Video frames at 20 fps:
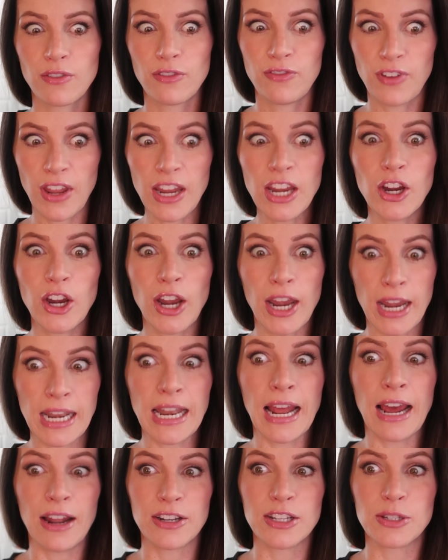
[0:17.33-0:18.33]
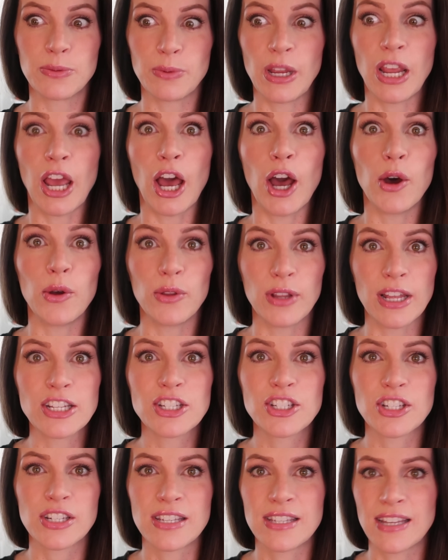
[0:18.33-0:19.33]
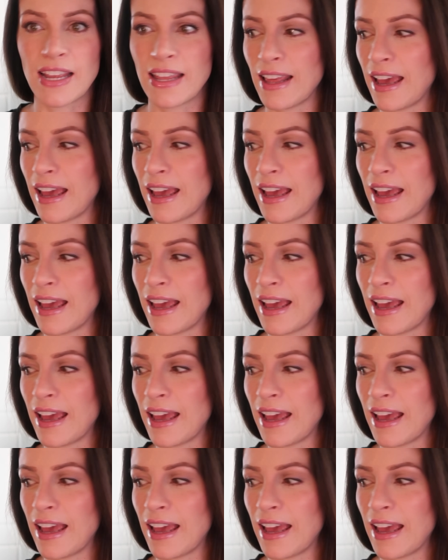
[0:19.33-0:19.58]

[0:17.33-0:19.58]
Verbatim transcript: figuring it out as we go, let's just say